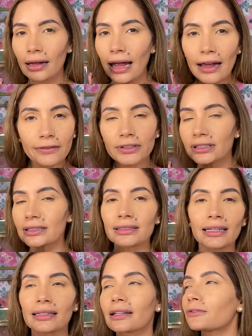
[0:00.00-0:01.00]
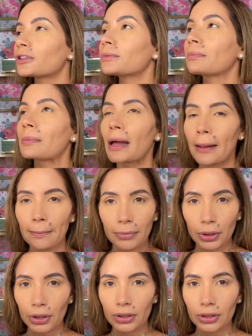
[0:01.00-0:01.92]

ever since I can remember.